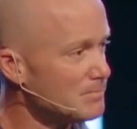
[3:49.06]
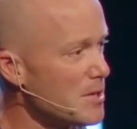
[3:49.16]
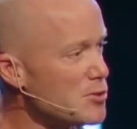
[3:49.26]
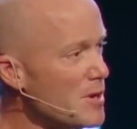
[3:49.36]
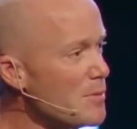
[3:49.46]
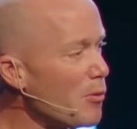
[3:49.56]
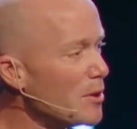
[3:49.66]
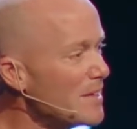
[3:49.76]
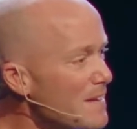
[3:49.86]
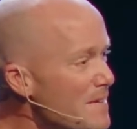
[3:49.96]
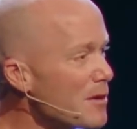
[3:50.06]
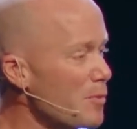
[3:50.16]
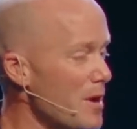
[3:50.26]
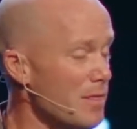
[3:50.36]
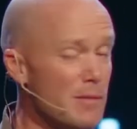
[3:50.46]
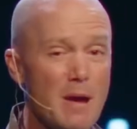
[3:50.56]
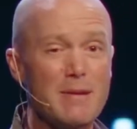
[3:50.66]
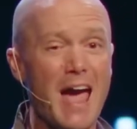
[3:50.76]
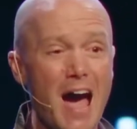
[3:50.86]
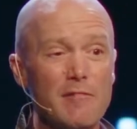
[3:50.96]
A dream that we're living with and
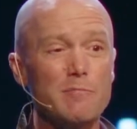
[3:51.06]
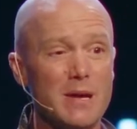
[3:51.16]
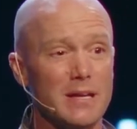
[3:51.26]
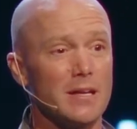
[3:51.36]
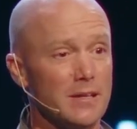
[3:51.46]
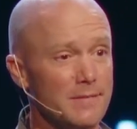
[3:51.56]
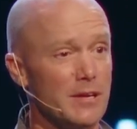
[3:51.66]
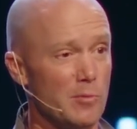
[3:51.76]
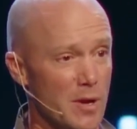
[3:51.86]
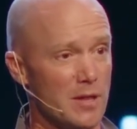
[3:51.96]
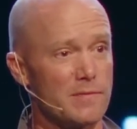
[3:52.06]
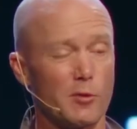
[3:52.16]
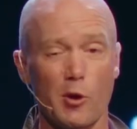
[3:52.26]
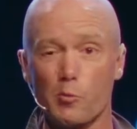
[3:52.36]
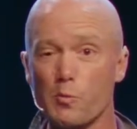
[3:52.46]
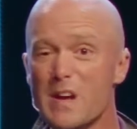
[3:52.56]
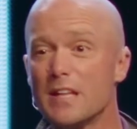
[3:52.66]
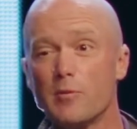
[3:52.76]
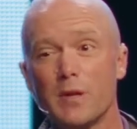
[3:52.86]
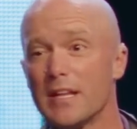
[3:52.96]
maybe have been living with for a
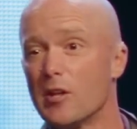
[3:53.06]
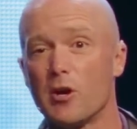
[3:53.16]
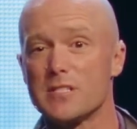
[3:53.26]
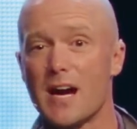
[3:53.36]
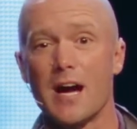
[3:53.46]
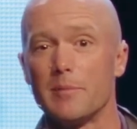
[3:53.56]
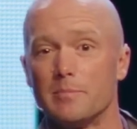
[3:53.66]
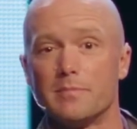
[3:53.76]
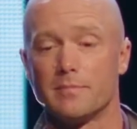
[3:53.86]
really, really long time.